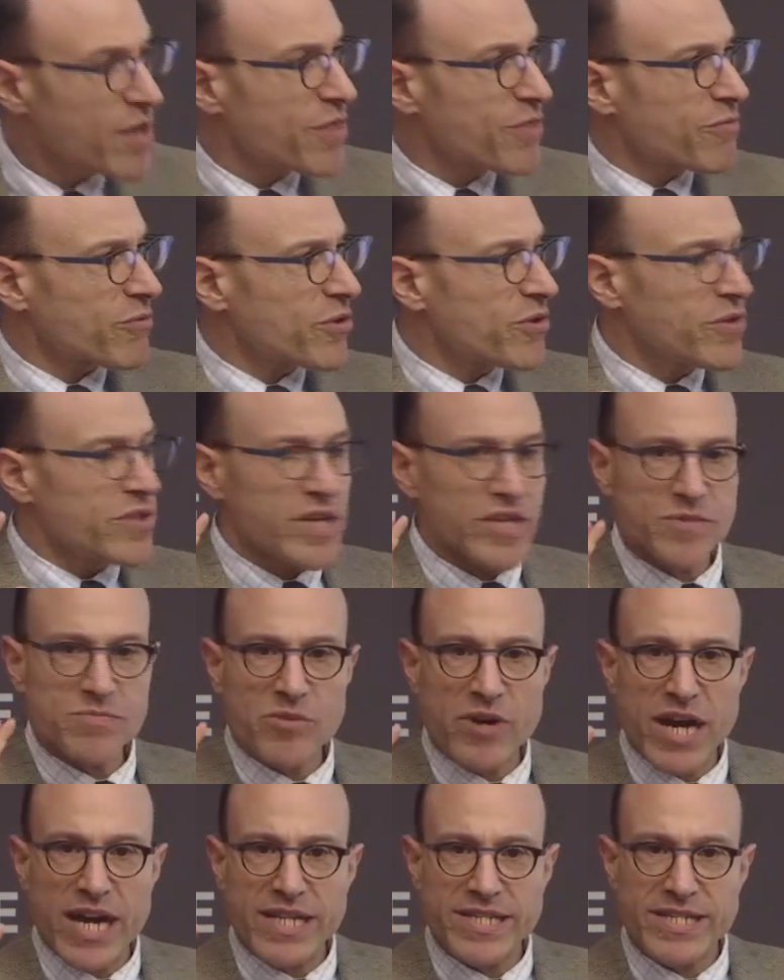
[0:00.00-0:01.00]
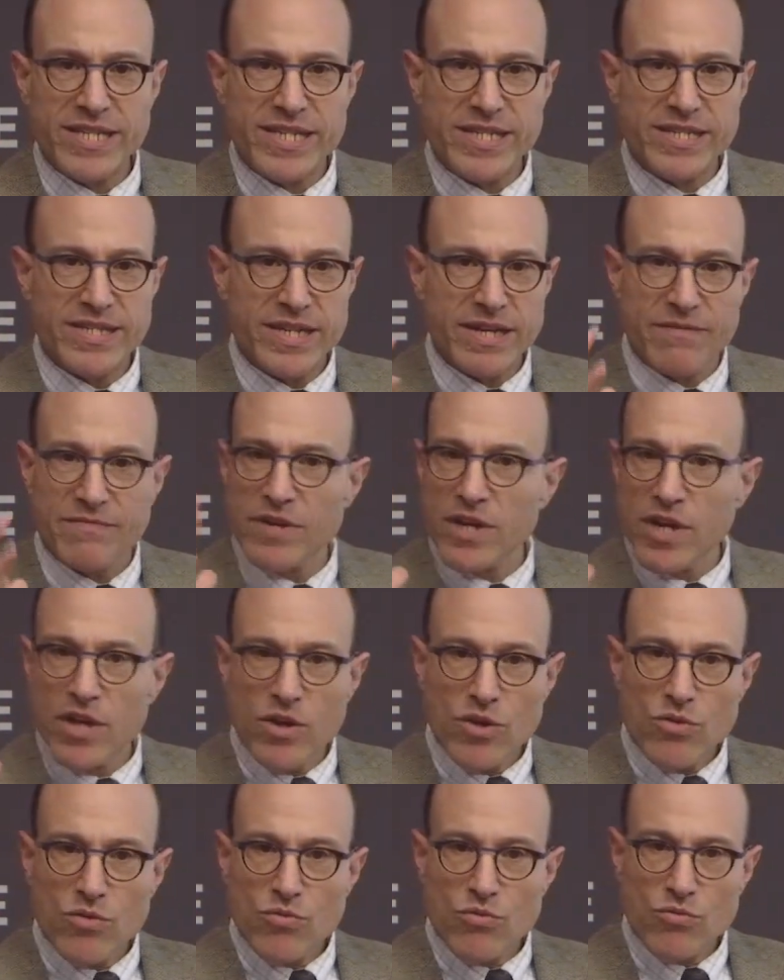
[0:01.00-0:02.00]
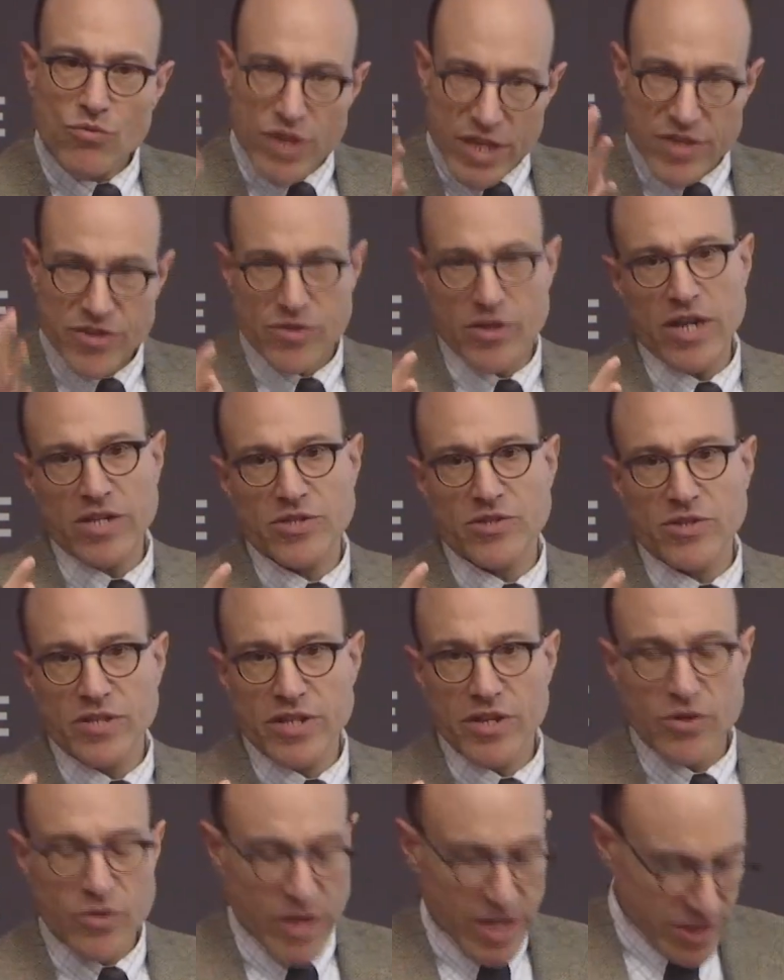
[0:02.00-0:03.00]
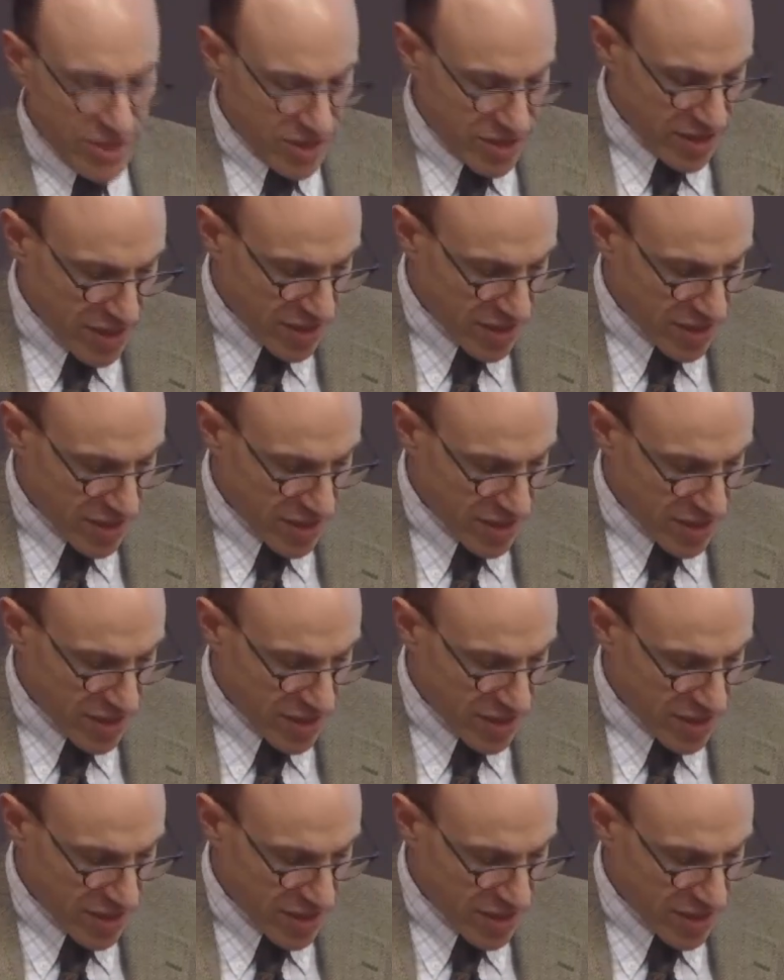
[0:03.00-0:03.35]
through this process of restructuring the question